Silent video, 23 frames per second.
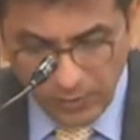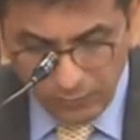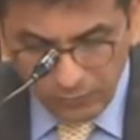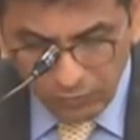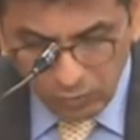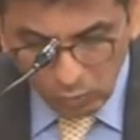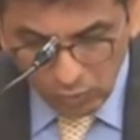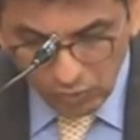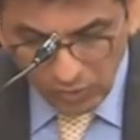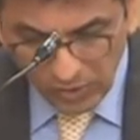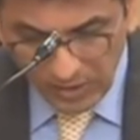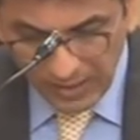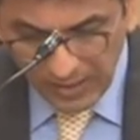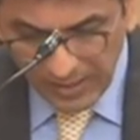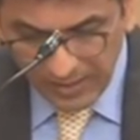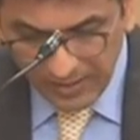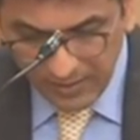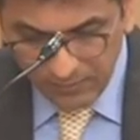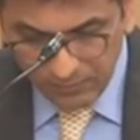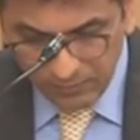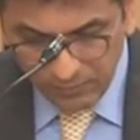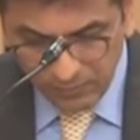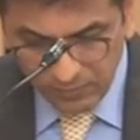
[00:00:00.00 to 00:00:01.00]
of social
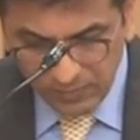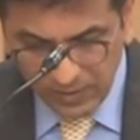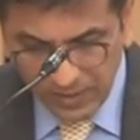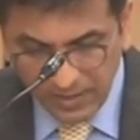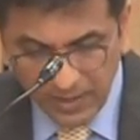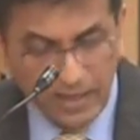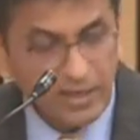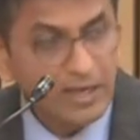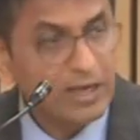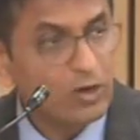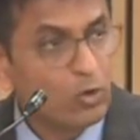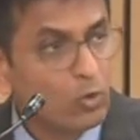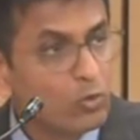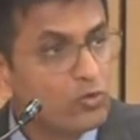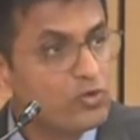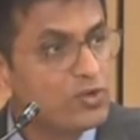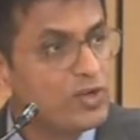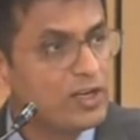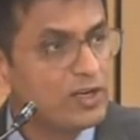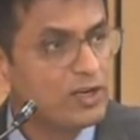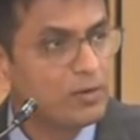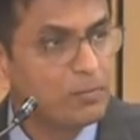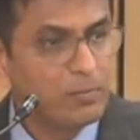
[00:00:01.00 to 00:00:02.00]
lives that are
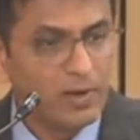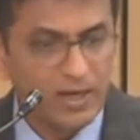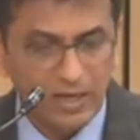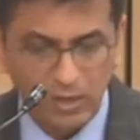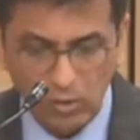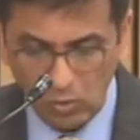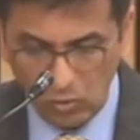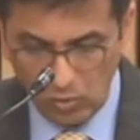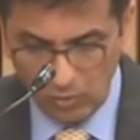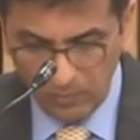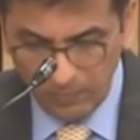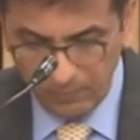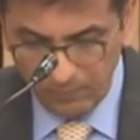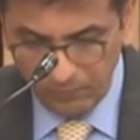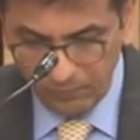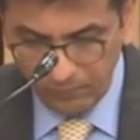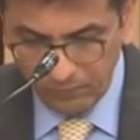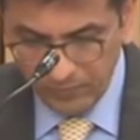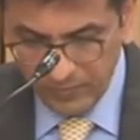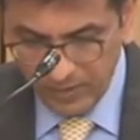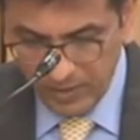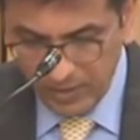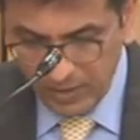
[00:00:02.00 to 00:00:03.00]
negotiated by law.
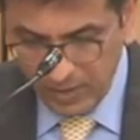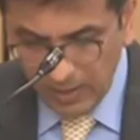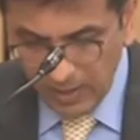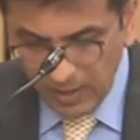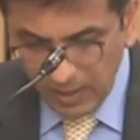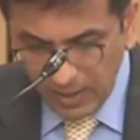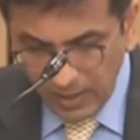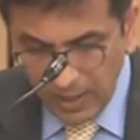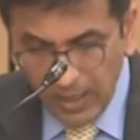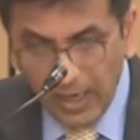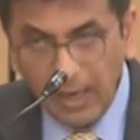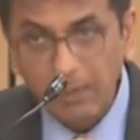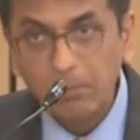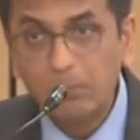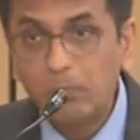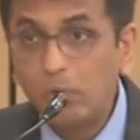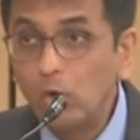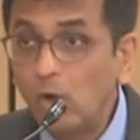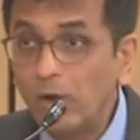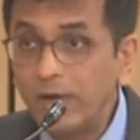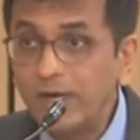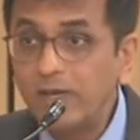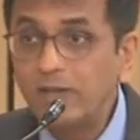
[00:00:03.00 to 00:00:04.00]

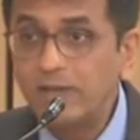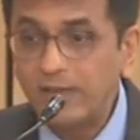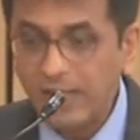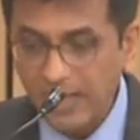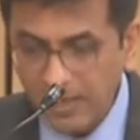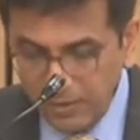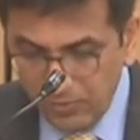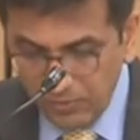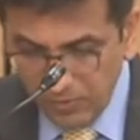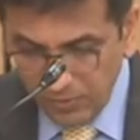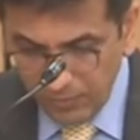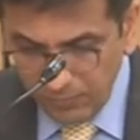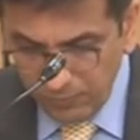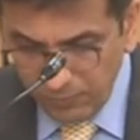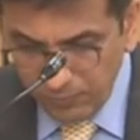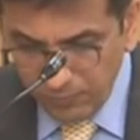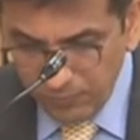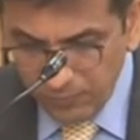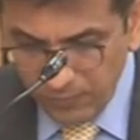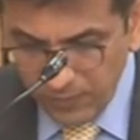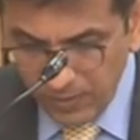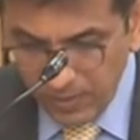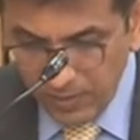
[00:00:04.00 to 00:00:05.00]
Employing
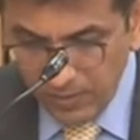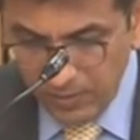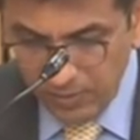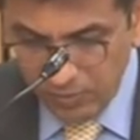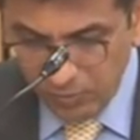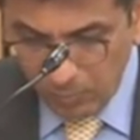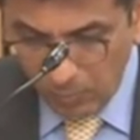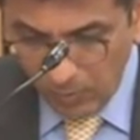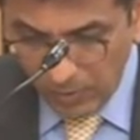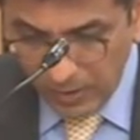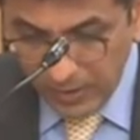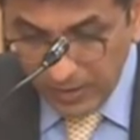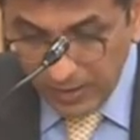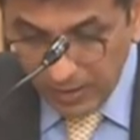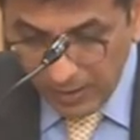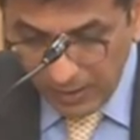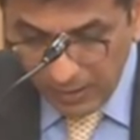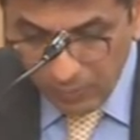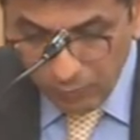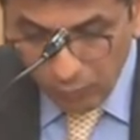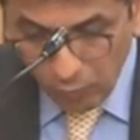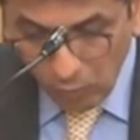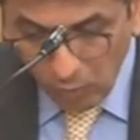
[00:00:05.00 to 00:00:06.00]
narrative, resp- in,
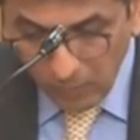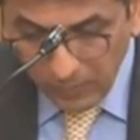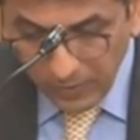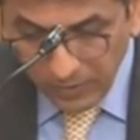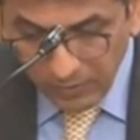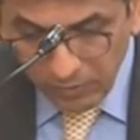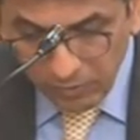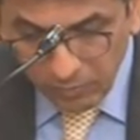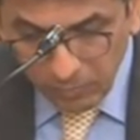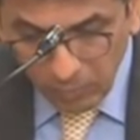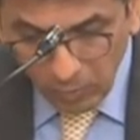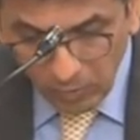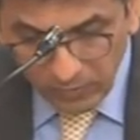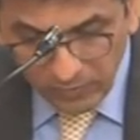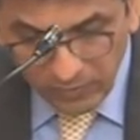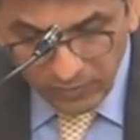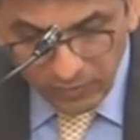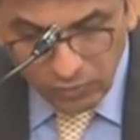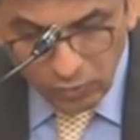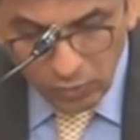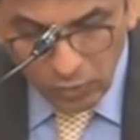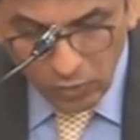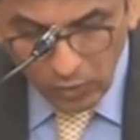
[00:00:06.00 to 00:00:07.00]
informing
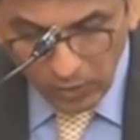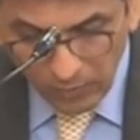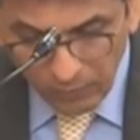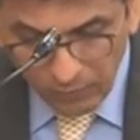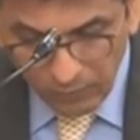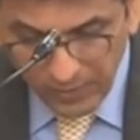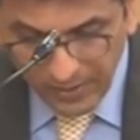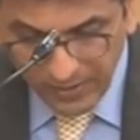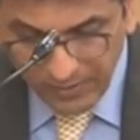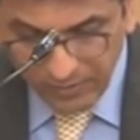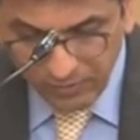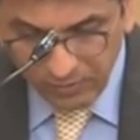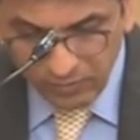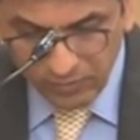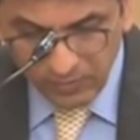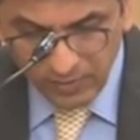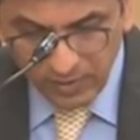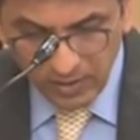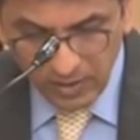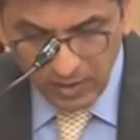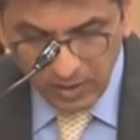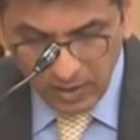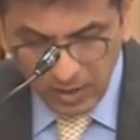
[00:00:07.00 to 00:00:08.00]
responses to conflicts,
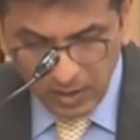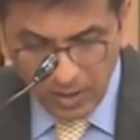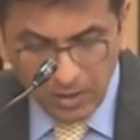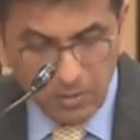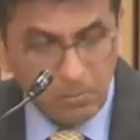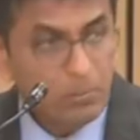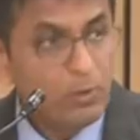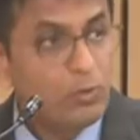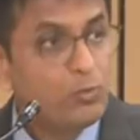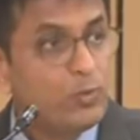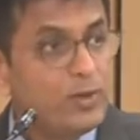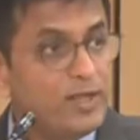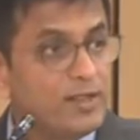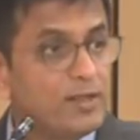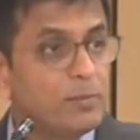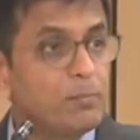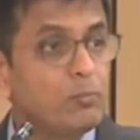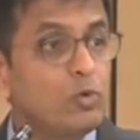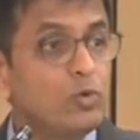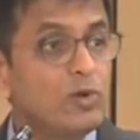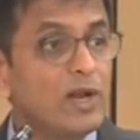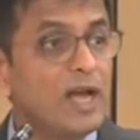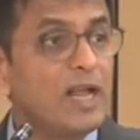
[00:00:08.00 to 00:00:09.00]
between the
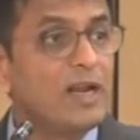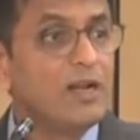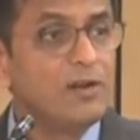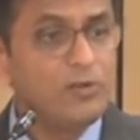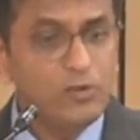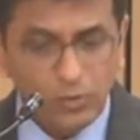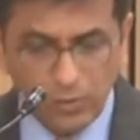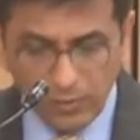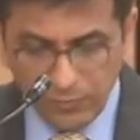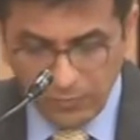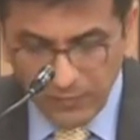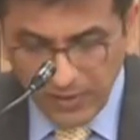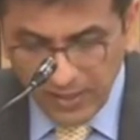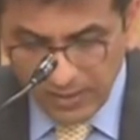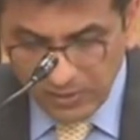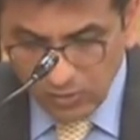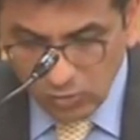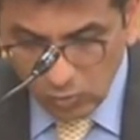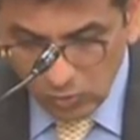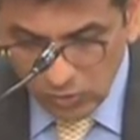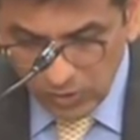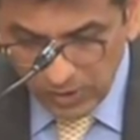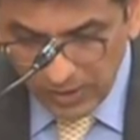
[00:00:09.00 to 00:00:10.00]
plurality of our
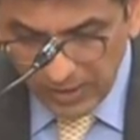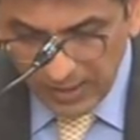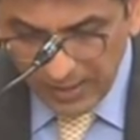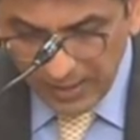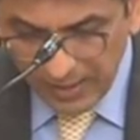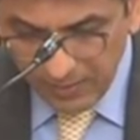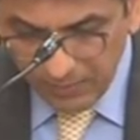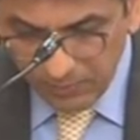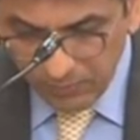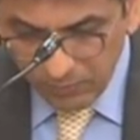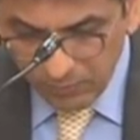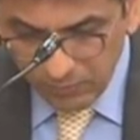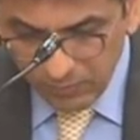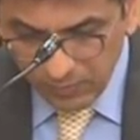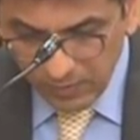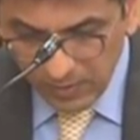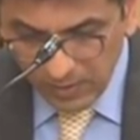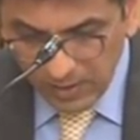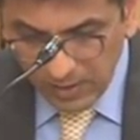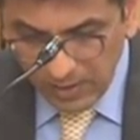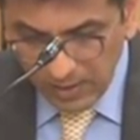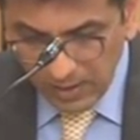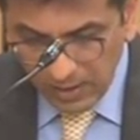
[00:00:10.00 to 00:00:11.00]
social lives
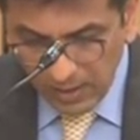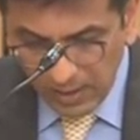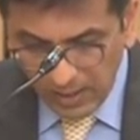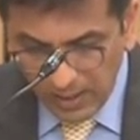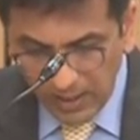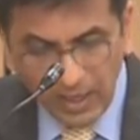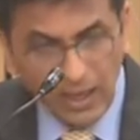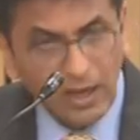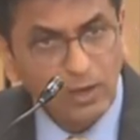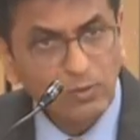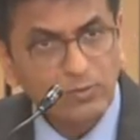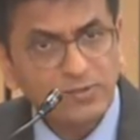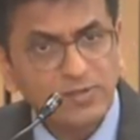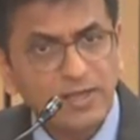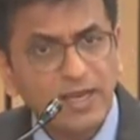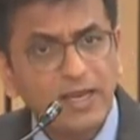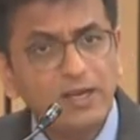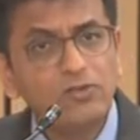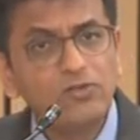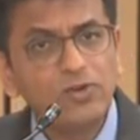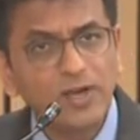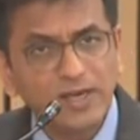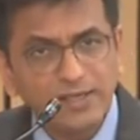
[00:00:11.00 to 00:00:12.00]
allows
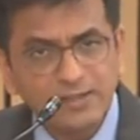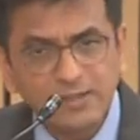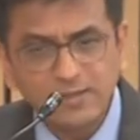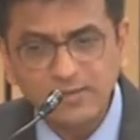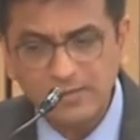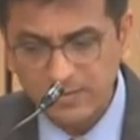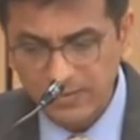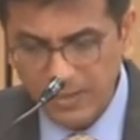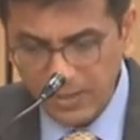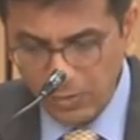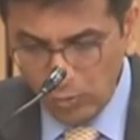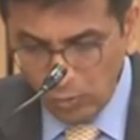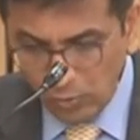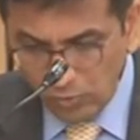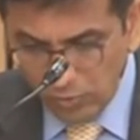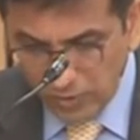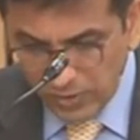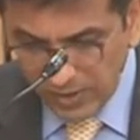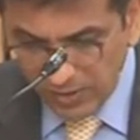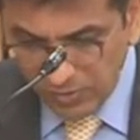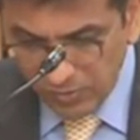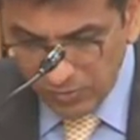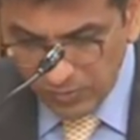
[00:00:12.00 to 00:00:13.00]
a just
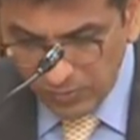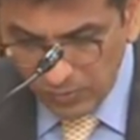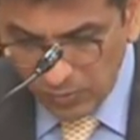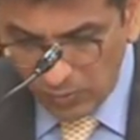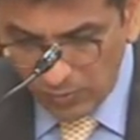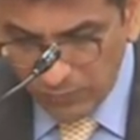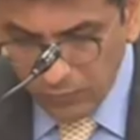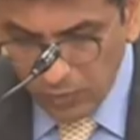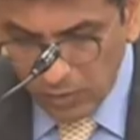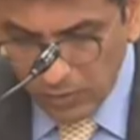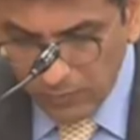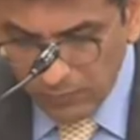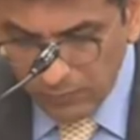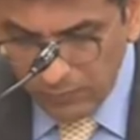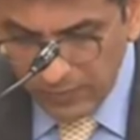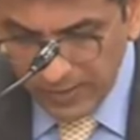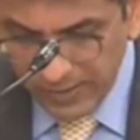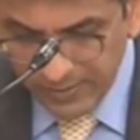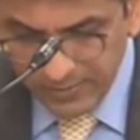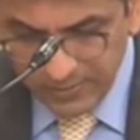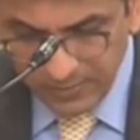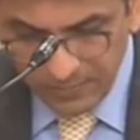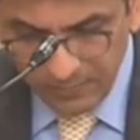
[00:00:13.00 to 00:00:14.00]
negotiation of
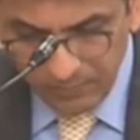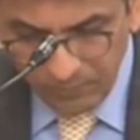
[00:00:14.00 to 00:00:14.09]
conflict